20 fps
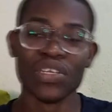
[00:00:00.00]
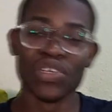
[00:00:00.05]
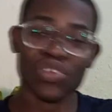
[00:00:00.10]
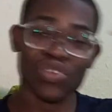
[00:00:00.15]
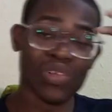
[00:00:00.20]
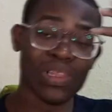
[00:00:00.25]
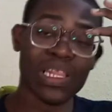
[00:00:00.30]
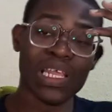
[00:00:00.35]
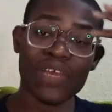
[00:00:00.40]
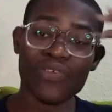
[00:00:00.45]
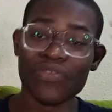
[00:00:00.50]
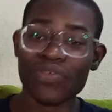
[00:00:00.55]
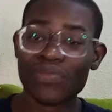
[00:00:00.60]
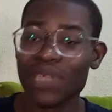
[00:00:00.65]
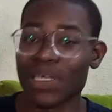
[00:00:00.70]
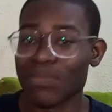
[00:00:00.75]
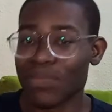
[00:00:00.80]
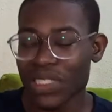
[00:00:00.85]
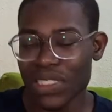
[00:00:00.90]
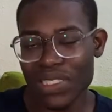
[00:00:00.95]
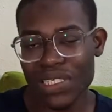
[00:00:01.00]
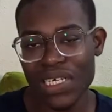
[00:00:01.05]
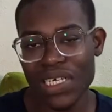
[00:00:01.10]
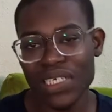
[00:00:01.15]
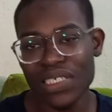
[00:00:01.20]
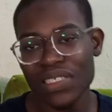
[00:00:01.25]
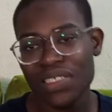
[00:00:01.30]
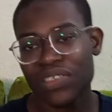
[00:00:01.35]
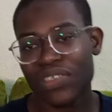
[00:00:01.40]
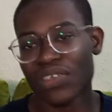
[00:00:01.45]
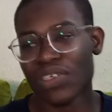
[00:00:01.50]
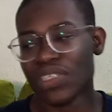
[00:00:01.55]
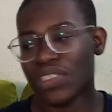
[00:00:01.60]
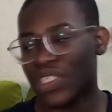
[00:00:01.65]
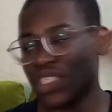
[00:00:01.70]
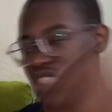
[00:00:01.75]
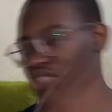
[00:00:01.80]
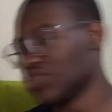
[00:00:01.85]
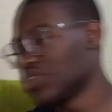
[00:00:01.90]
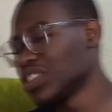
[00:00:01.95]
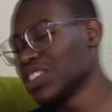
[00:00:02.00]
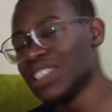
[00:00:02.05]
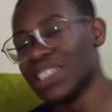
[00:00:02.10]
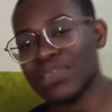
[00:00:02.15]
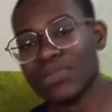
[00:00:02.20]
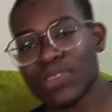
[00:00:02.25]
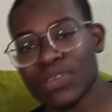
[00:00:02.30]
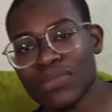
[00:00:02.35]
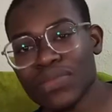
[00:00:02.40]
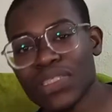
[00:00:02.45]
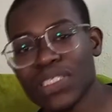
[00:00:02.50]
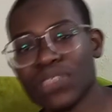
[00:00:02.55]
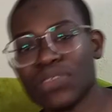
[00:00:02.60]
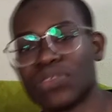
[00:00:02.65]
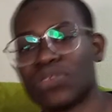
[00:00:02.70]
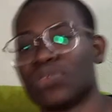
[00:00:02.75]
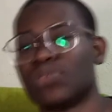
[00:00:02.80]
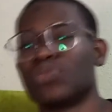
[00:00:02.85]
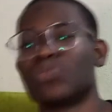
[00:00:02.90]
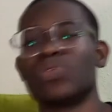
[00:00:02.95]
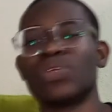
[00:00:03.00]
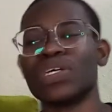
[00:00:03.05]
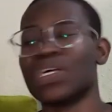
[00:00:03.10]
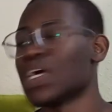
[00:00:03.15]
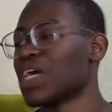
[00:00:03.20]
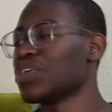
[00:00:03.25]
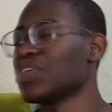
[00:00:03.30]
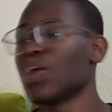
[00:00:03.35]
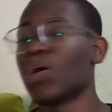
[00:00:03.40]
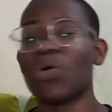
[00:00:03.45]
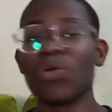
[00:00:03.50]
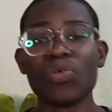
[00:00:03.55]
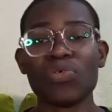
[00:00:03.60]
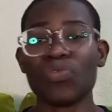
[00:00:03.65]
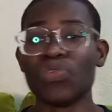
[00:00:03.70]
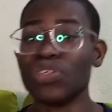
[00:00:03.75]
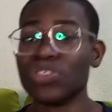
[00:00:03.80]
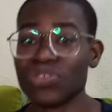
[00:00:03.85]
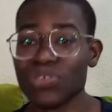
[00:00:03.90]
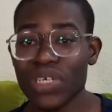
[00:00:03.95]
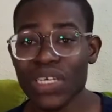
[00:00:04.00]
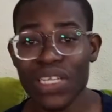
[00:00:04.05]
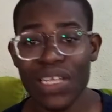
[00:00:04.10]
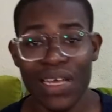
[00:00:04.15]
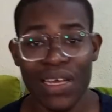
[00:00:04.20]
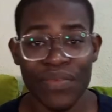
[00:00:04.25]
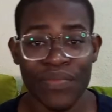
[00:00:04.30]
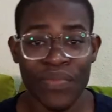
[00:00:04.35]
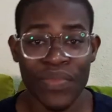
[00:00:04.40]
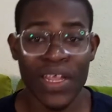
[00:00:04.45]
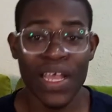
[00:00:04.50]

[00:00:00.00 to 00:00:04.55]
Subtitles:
You learn from their mistakes. You teach them something too. And you're all growing together.